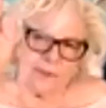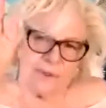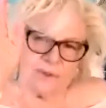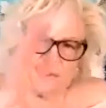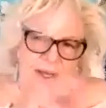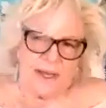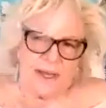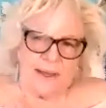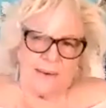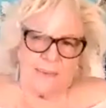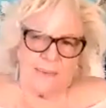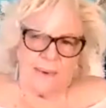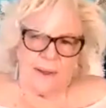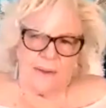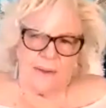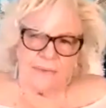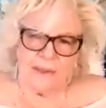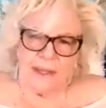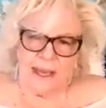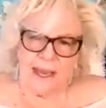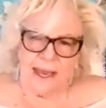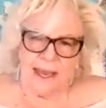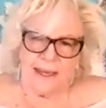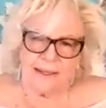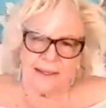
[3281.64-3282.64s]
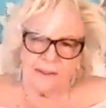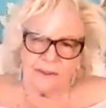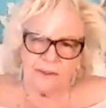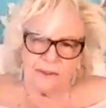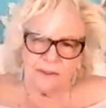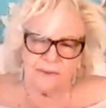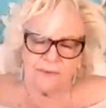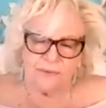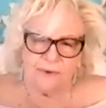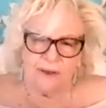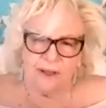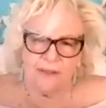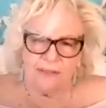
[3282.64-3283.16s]
to say about the
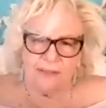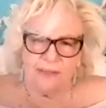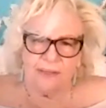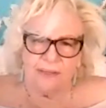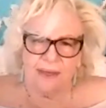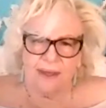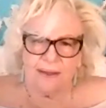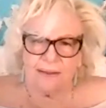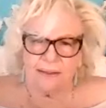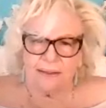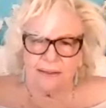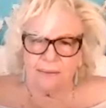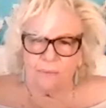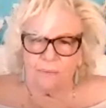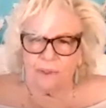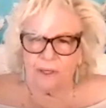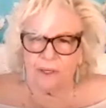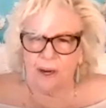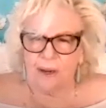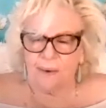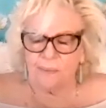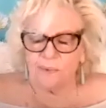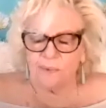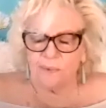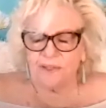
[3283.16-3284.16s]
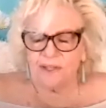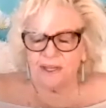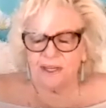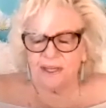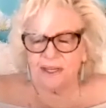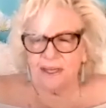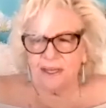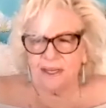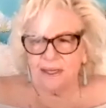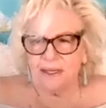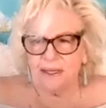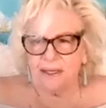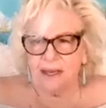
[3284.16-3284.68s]
Actors Fund that when I was
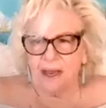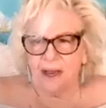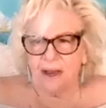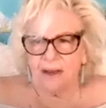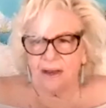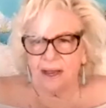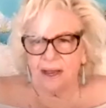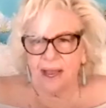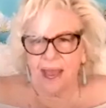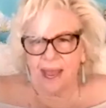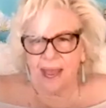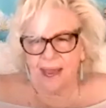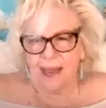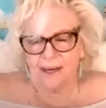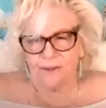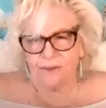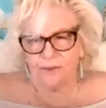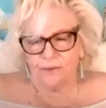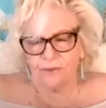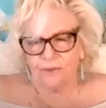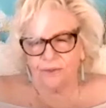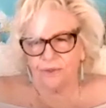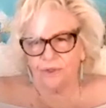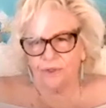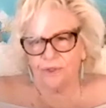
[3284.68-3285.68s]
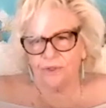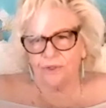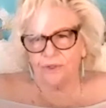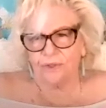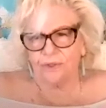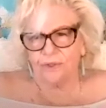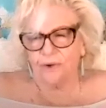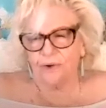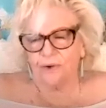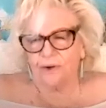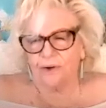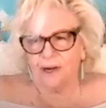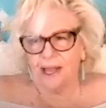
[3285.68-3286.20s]
a young actress just
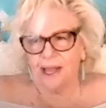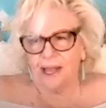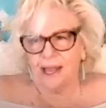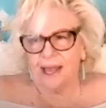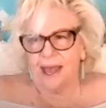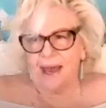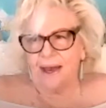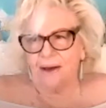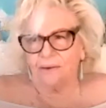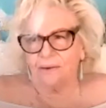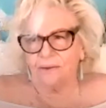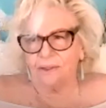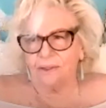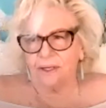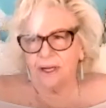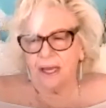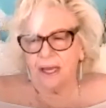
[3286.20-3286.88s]
starting out